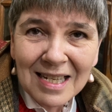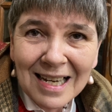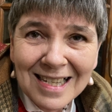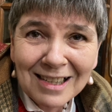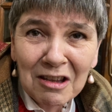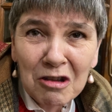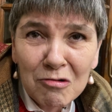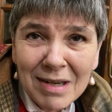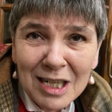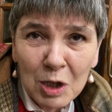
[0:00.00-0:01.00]
sat till
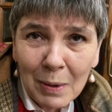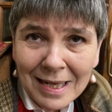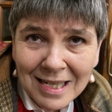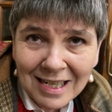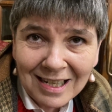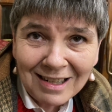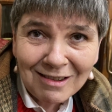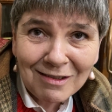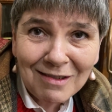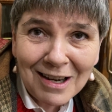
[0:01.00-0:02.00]
3:20
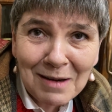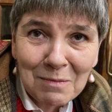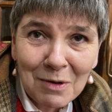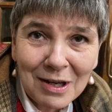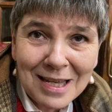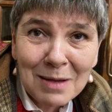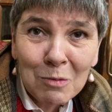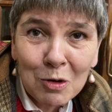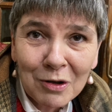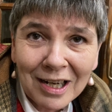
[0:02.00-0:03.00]
in the
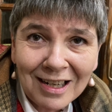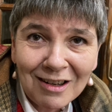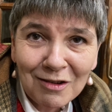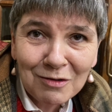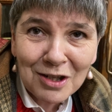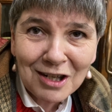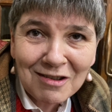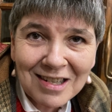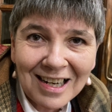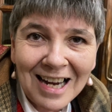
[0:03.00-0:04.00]
morning on
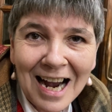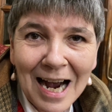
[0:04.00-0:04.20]
Tuesday.